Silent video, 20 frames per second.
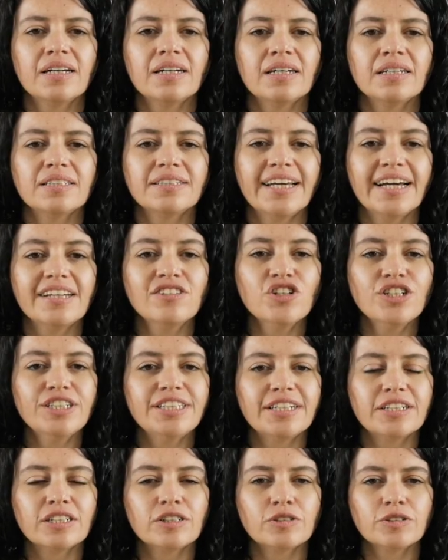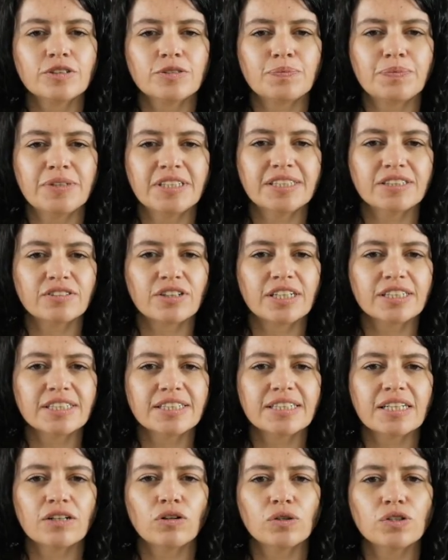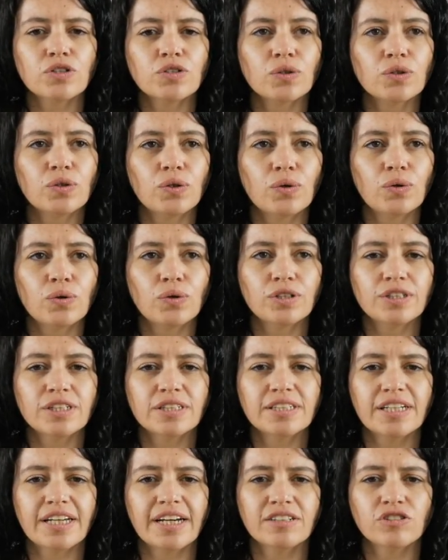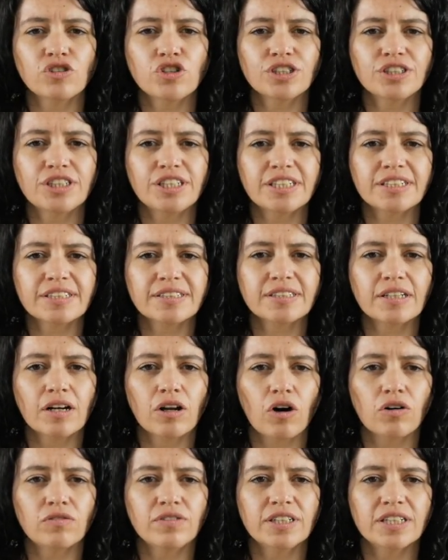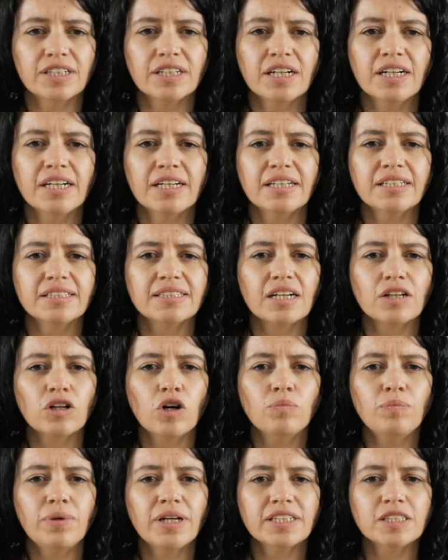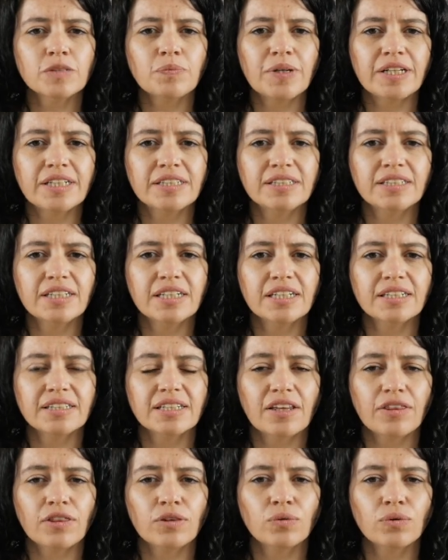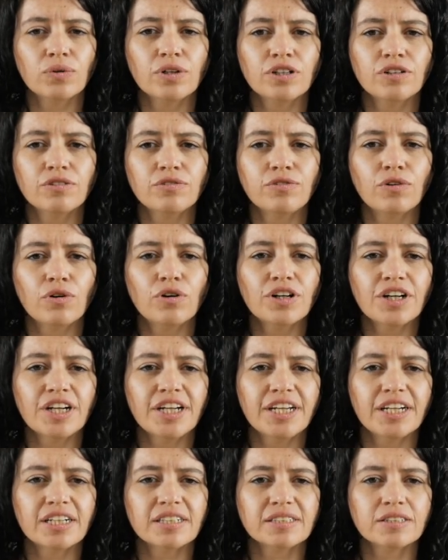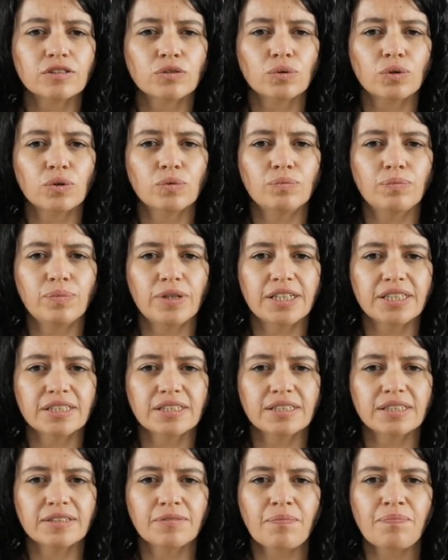The Engineer's Mistress, also called The Engineer's Lover, is a complex painting that took 4 years to complete.